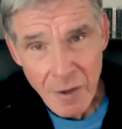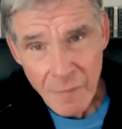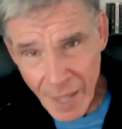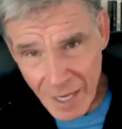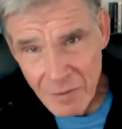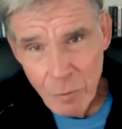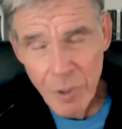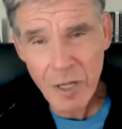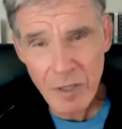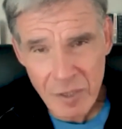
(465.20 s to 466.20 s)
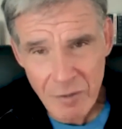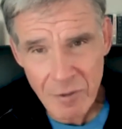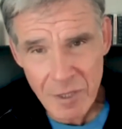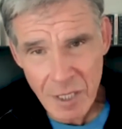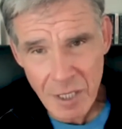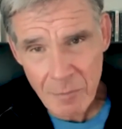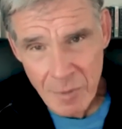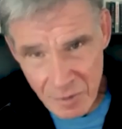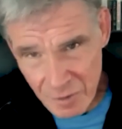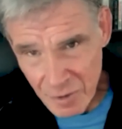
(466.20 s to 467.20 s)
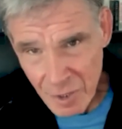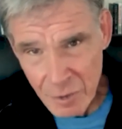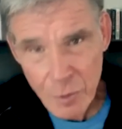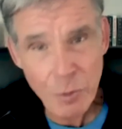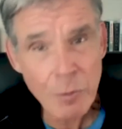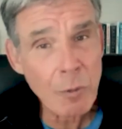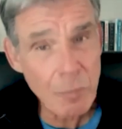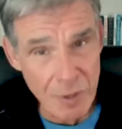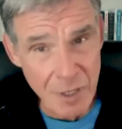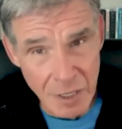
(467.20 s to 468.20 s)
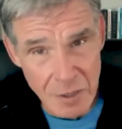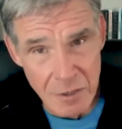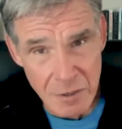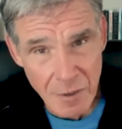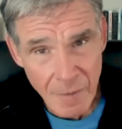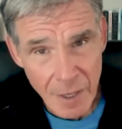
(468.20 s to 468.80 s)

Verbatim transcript: that's what is giving them this durable protection.